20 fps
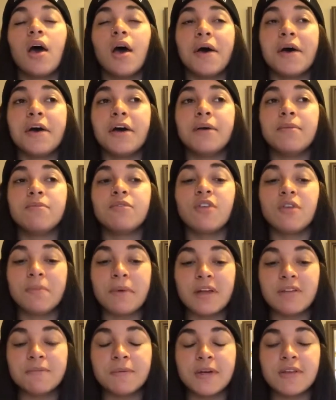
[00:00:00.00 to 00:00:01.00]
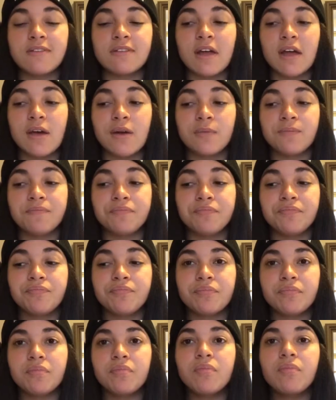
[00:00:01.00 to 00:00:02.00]
Um, so the bus breaks down,
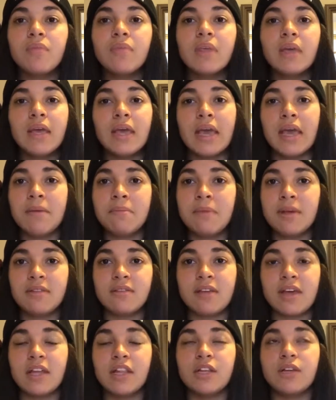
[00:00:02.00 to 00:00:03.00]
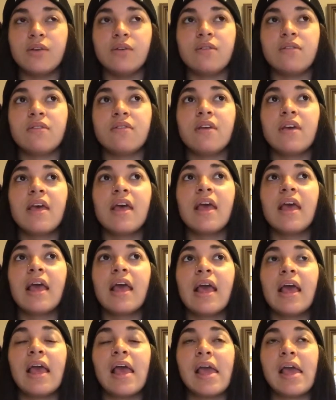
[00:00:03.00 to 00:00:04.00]
inmates get loose,
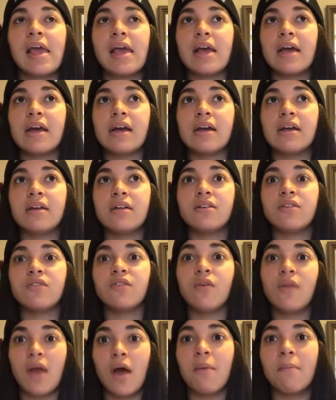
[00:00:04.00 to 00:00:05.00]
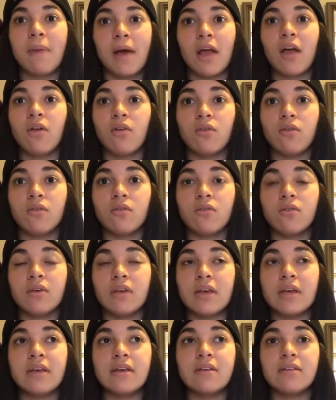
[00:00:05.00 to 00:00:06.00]
and so now
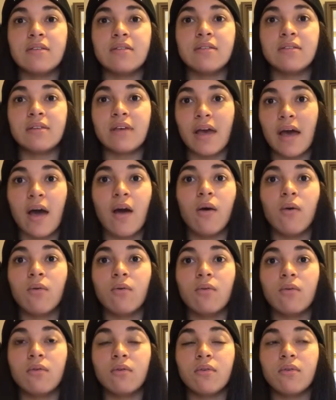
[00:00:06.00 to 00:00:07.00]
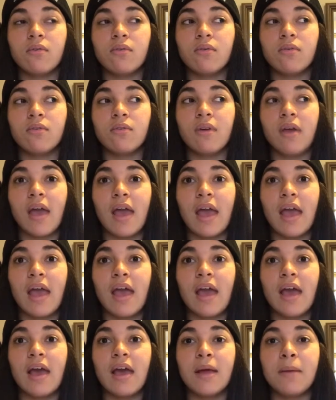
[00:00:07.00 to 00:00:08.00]
Michael is out,
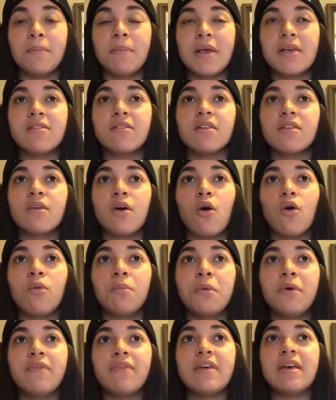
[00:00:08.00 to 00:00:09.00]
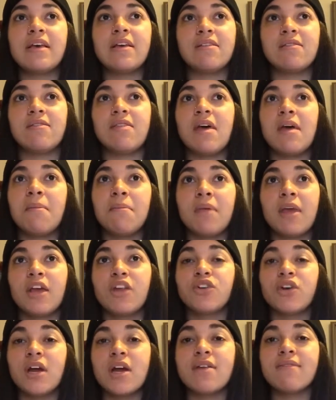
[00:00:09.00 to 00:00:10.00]
and basically the whole movie is them
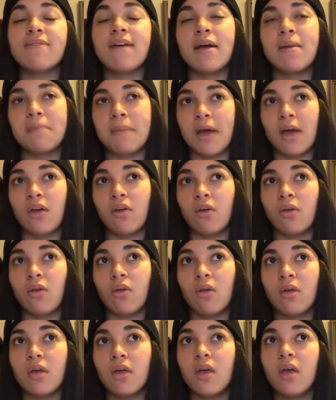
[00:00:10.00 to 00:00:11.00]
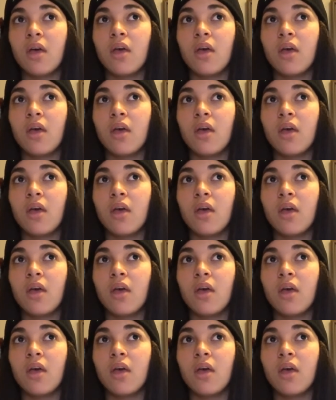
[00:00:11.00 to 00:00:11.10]
like trying to find Michael